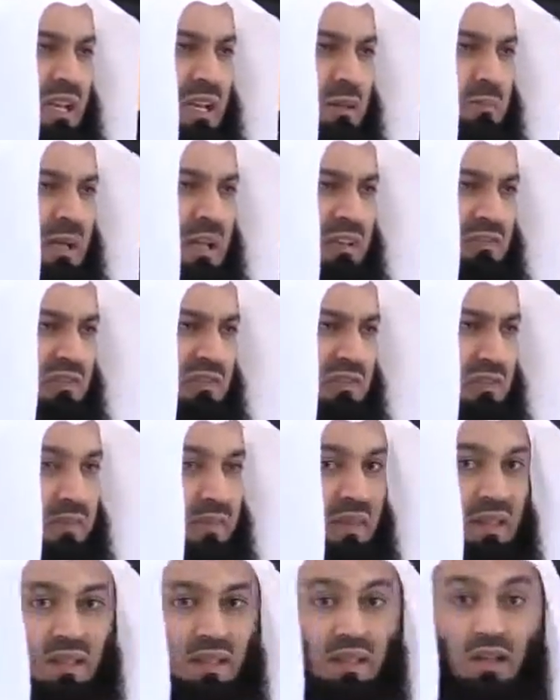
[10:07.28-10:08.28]
eat beef.
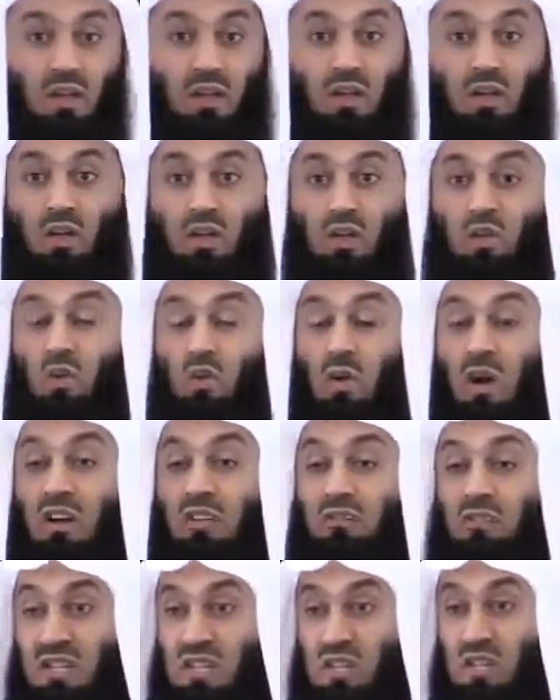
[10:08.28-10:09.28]
You are
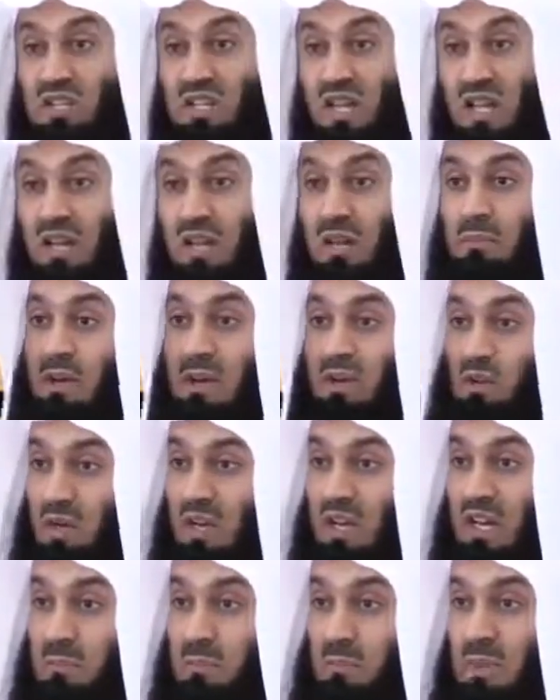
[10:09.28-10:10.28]
a vegetarian, but you
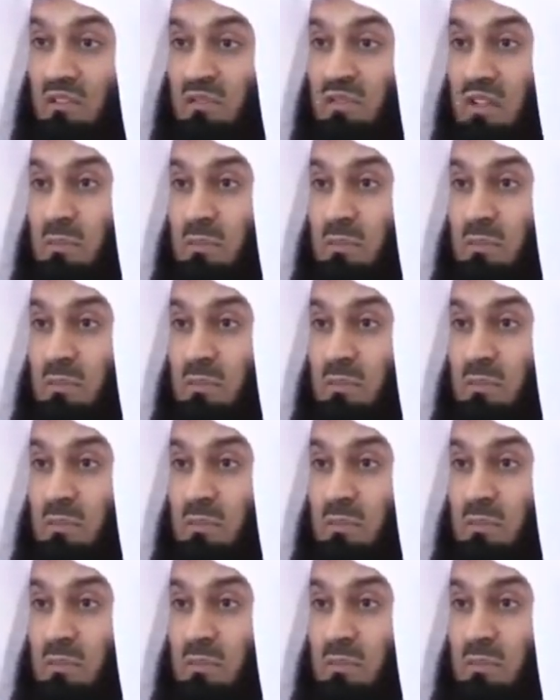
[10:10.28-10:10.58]
eat beef.